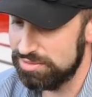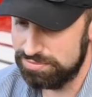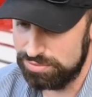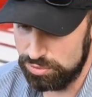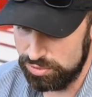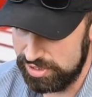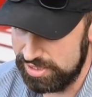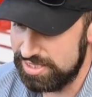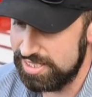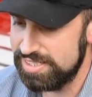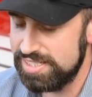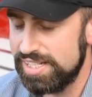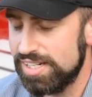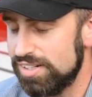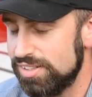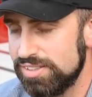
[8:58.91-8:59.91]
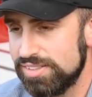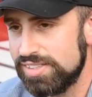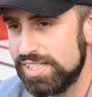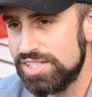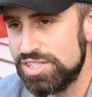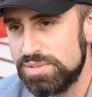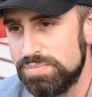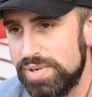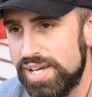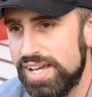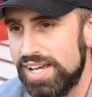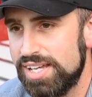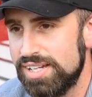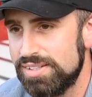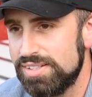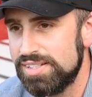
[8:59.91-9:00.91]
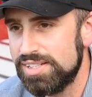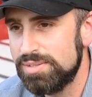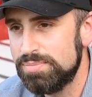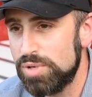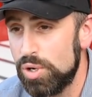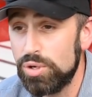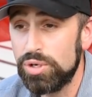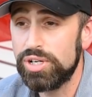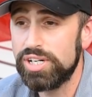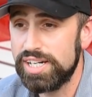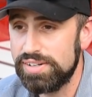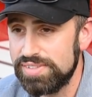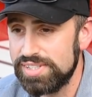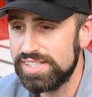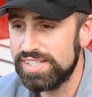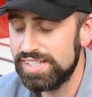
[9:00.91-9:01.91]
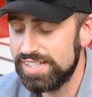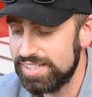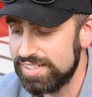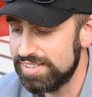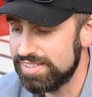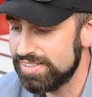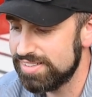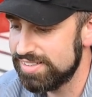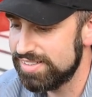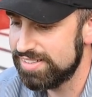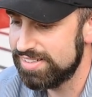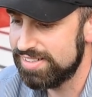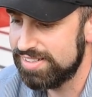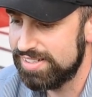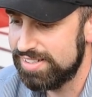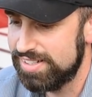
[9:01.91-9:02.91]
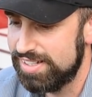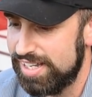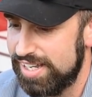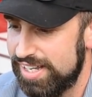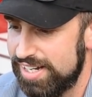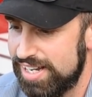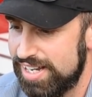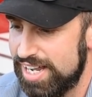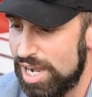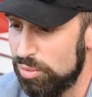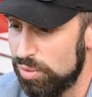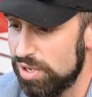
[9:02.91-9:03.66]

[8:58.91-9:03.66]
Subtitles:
the fully detailed engine bay and the motor and everything, and I